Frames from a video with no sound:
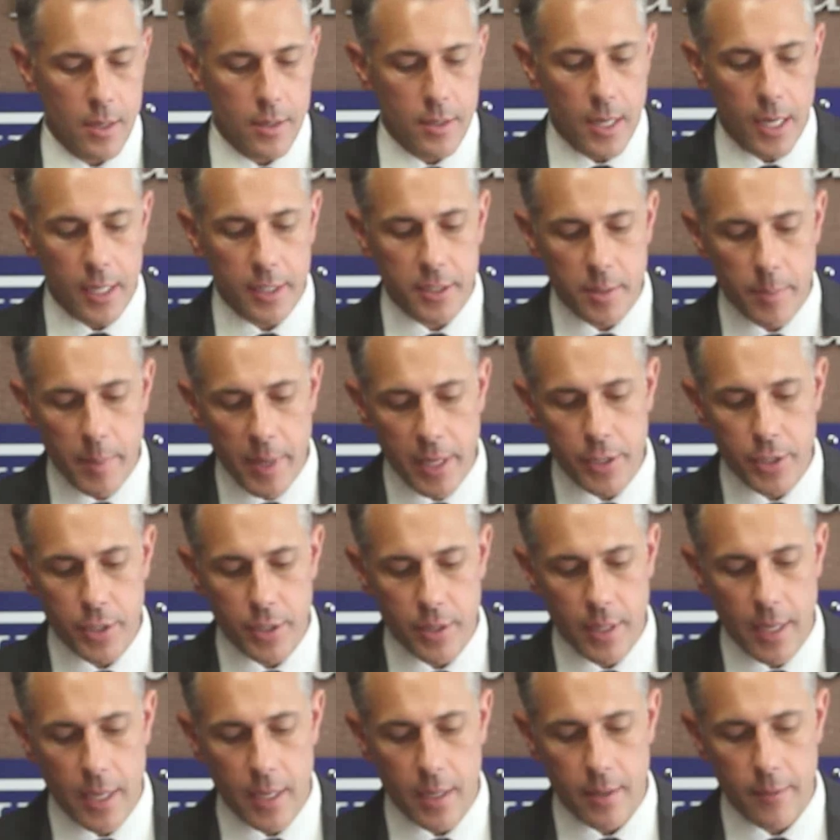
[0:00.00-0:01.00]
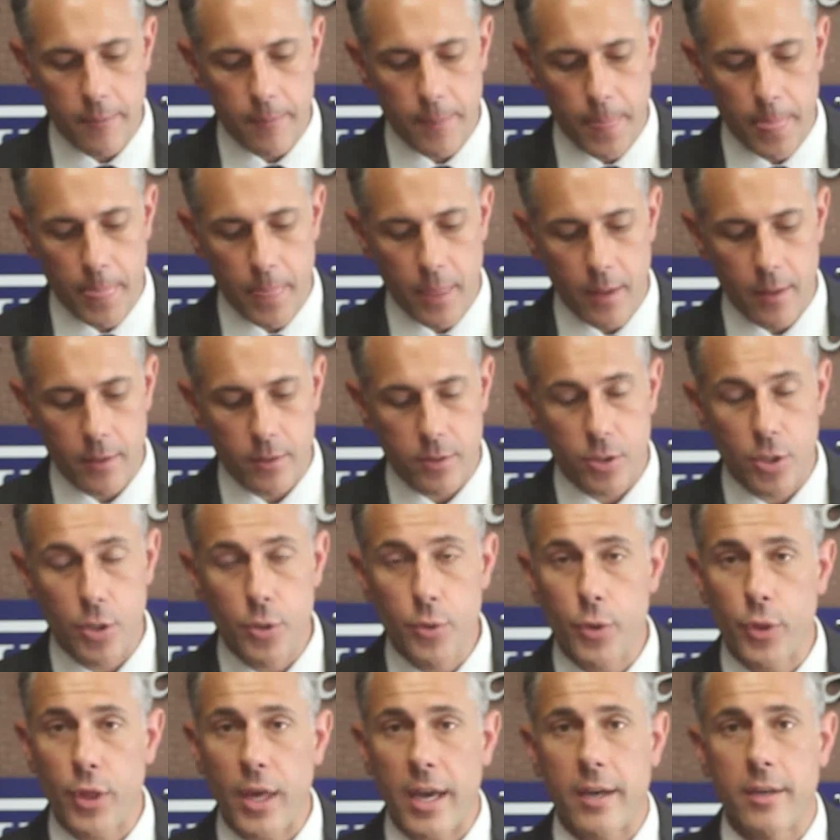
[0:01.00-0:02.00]
Not to mention that
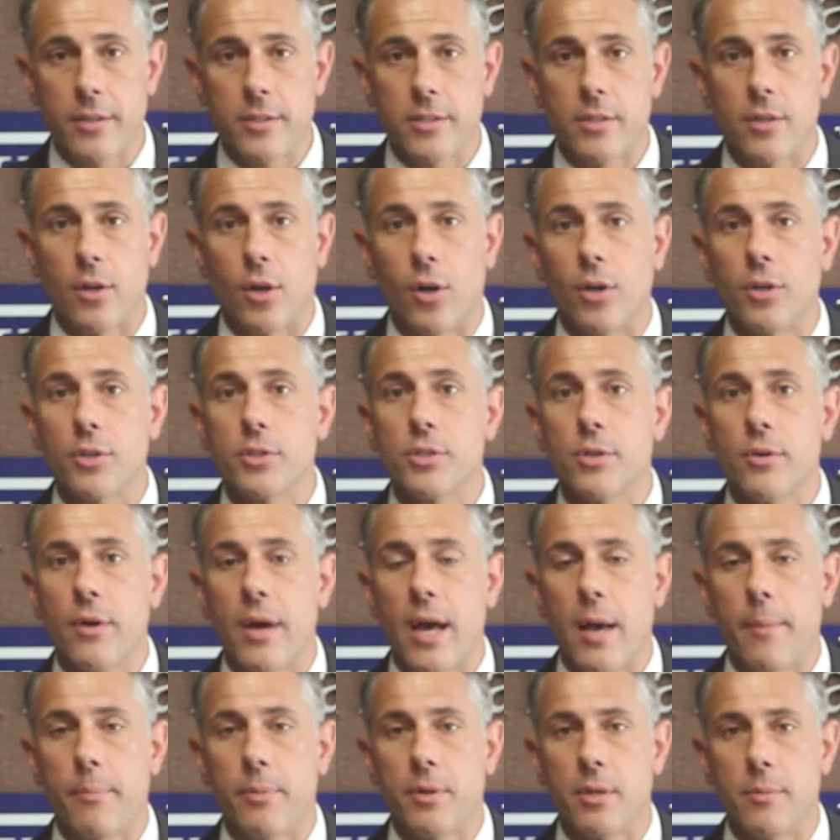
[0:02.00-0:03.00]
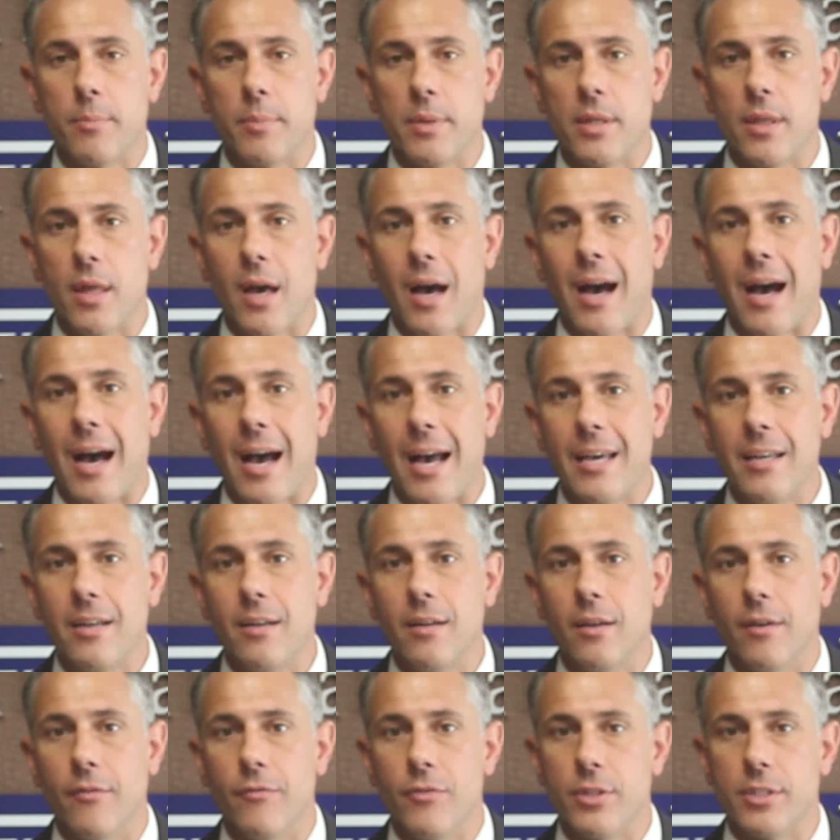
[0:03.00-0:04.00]
2000 also happened to be the height
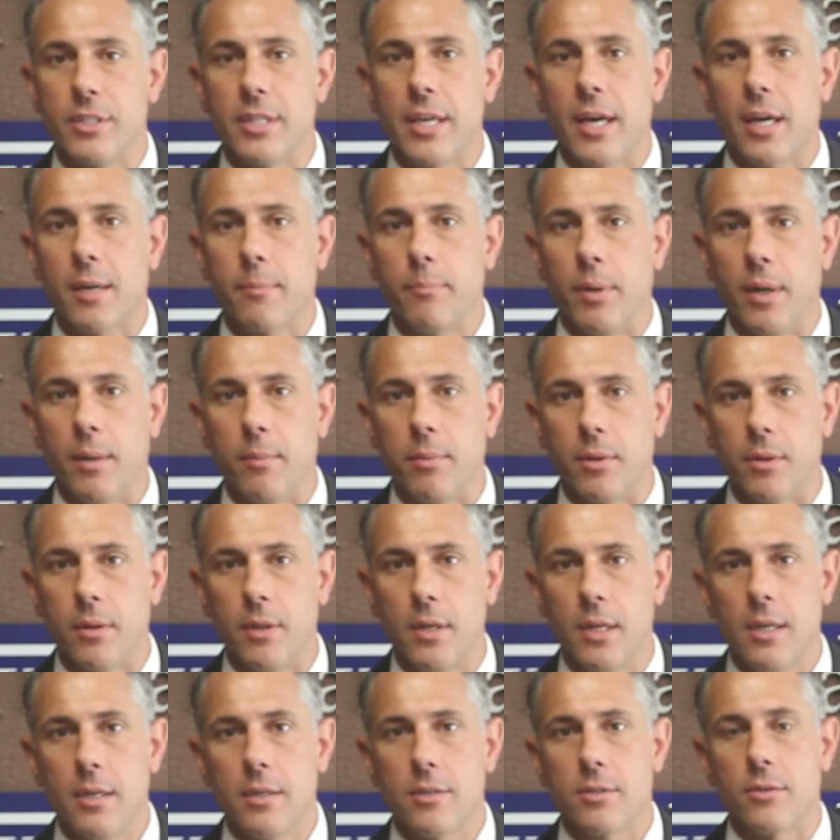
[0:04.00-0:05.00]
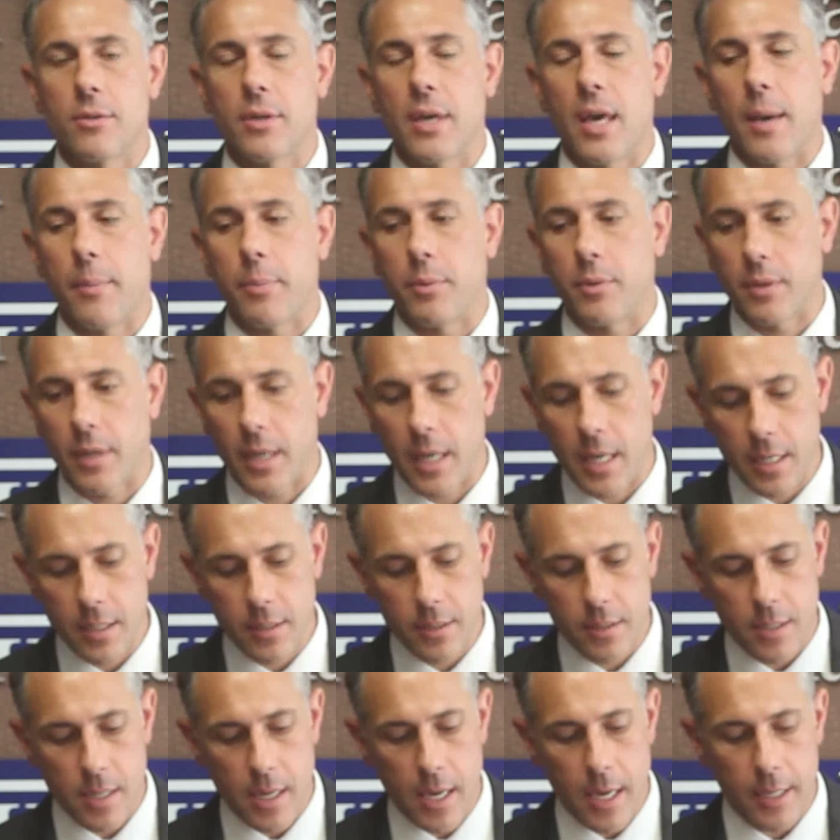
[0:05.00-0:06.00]
of the tech bubble, so capital
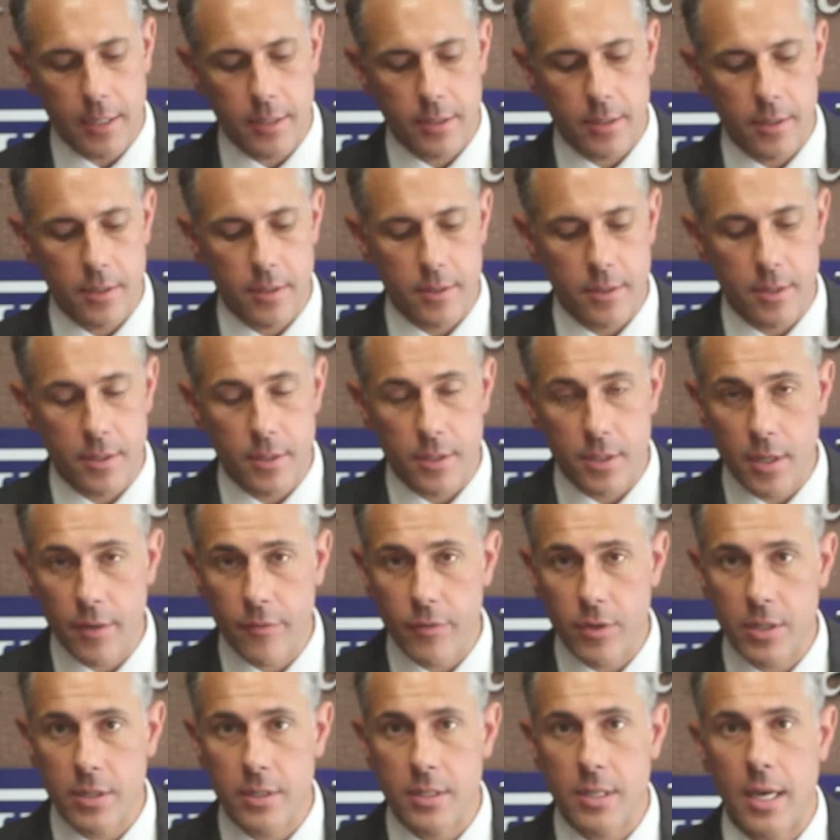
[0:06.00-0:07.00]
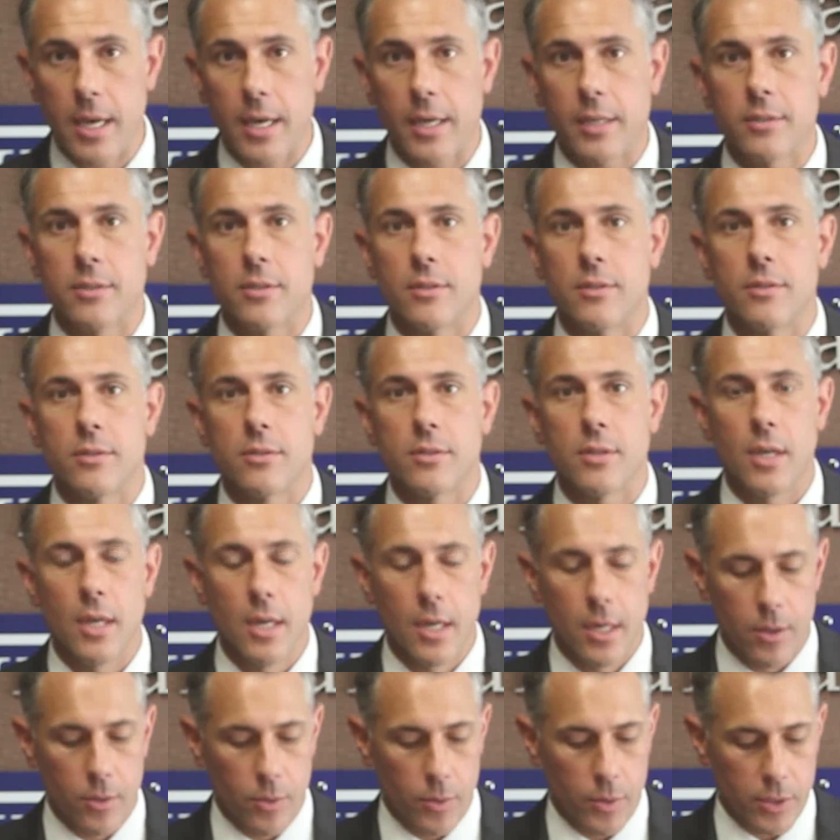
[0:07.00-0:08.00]
gains taxes, dividend taxes
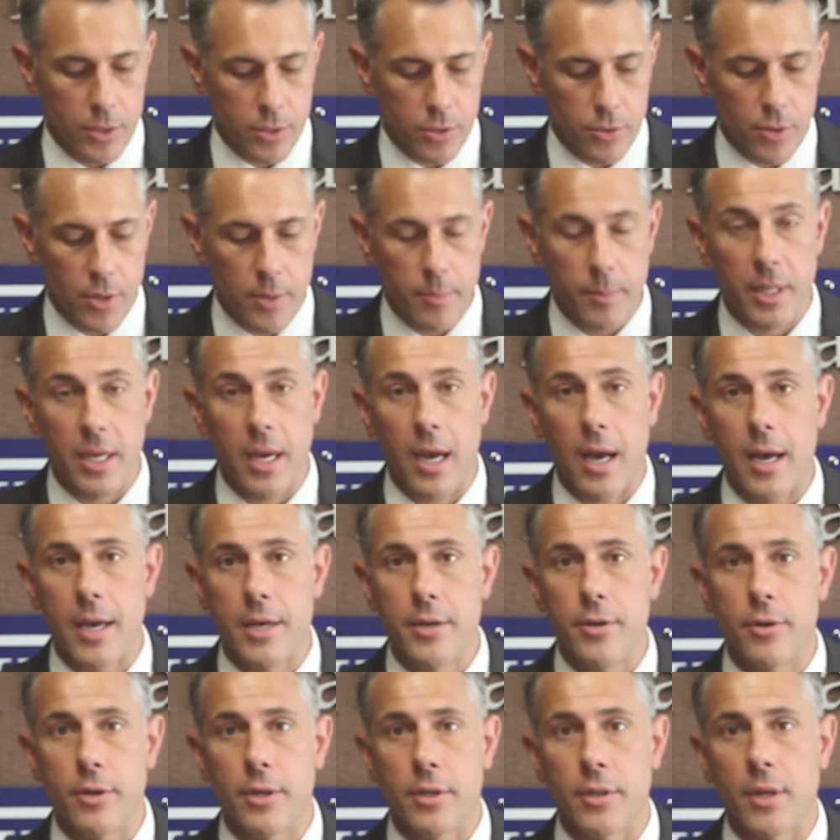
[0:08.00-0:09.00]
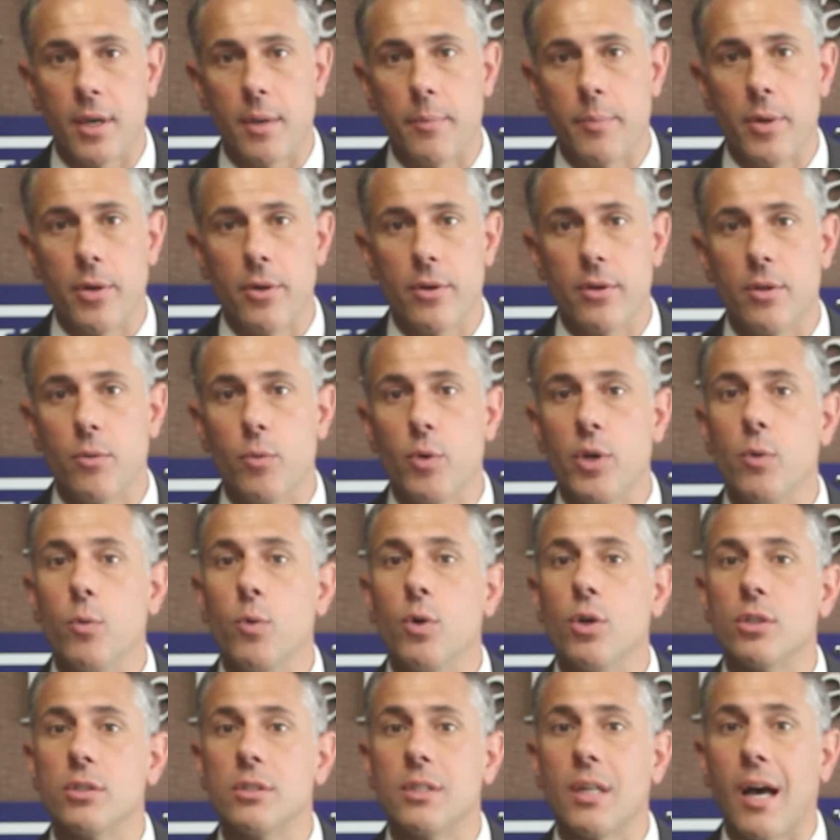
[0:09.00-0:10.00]
were extremely high during that period. We
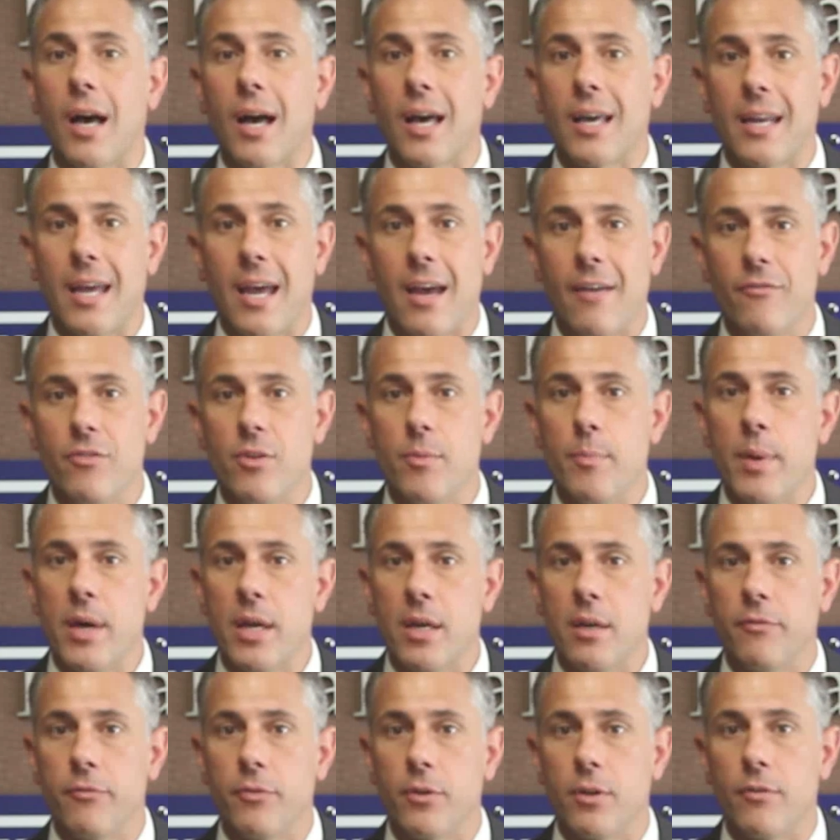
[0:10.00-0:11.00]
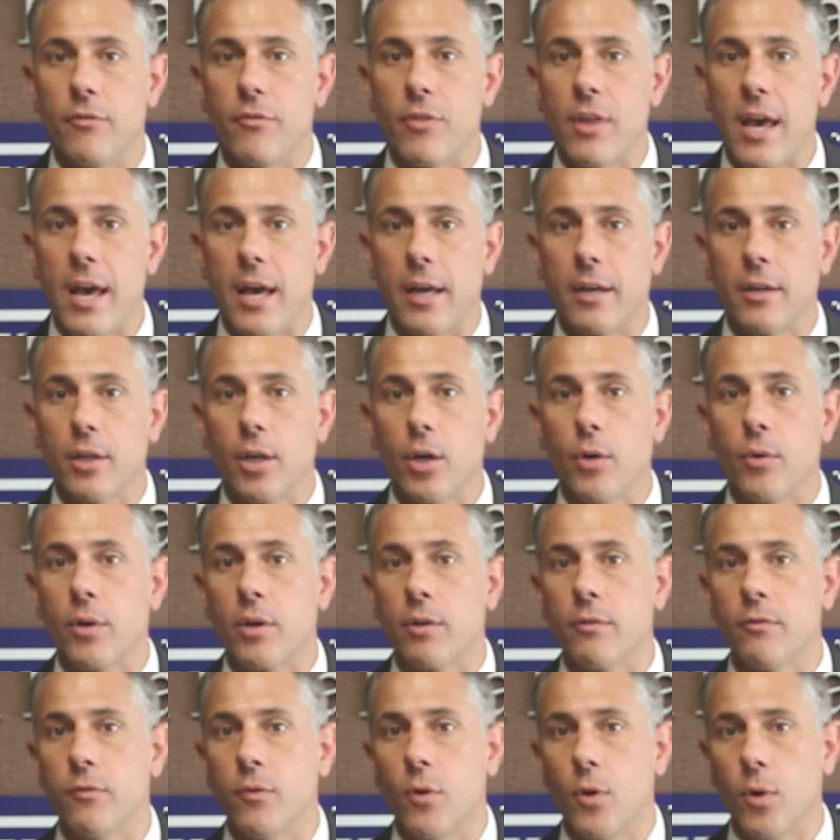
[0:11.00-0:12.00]
will not have the benefit of that
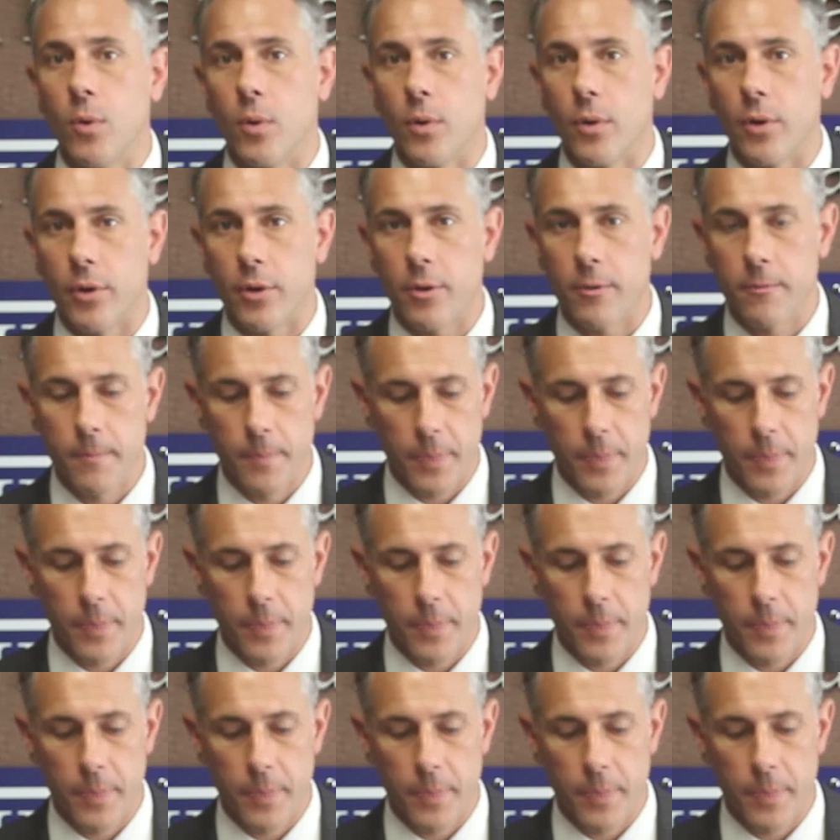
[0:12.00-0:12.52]
going forward.